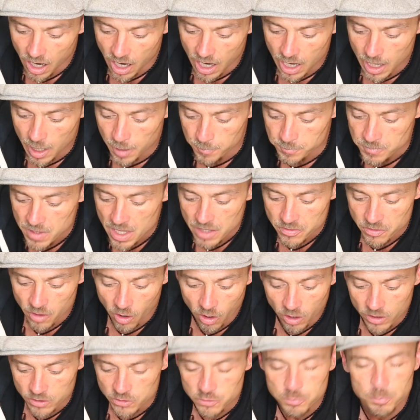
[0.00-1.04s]
The
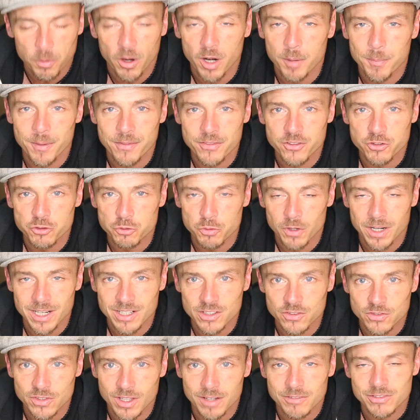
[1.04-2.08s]
hardest part about this
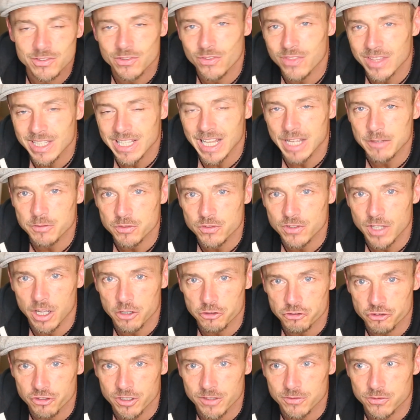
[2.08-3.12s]
training stuff is the
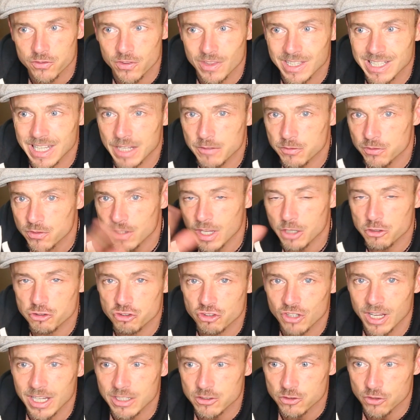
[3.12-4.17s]
lifestyle shifts, the lifestyle
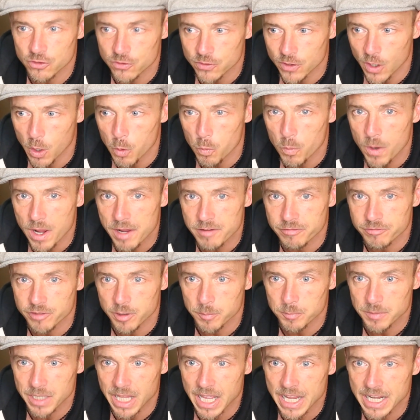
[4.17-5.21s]
changes away
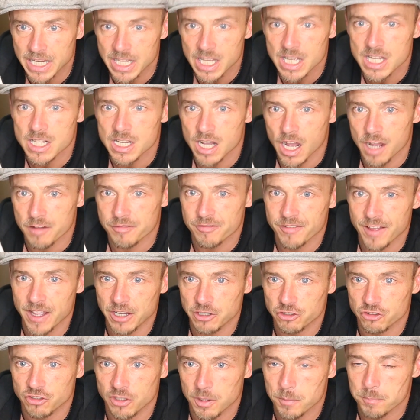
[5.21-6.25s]
from like
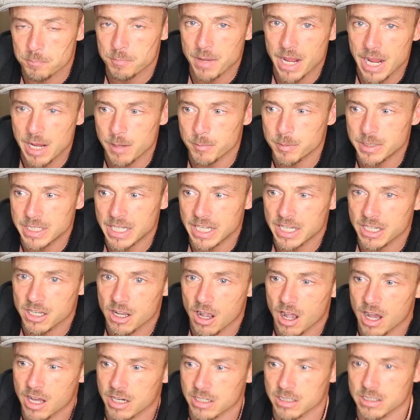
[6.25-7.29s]
affection, babying,
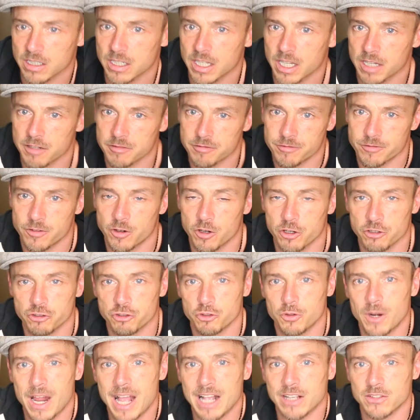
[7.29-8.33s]
coddling,
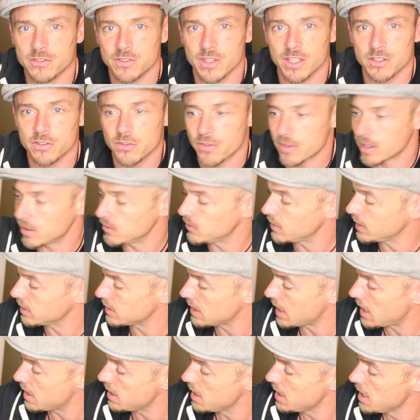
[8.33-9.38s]
furniture access, things
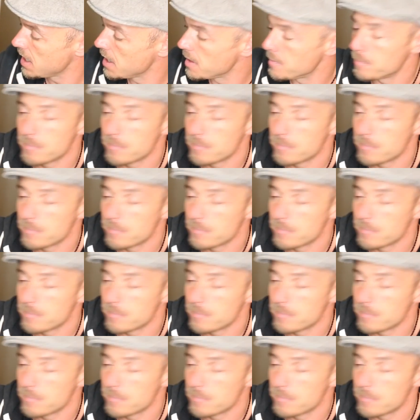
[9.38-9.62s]
like that.